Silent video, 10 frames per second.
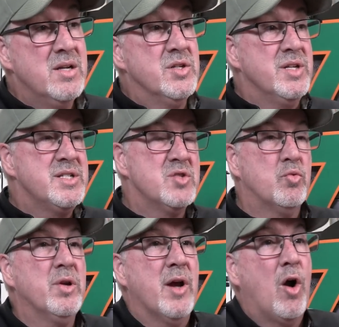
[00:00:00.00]
So this is
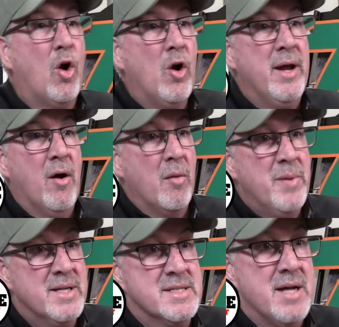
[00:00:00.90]
really hurting our
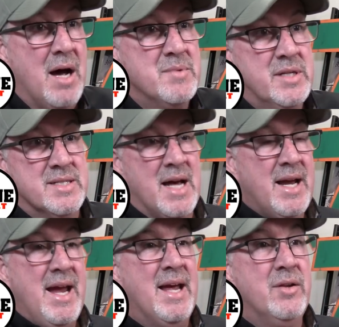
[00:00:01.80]
pit stops because I
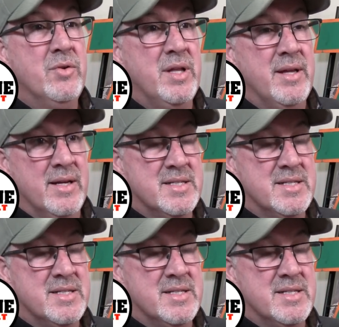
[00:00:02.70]
can't do anything.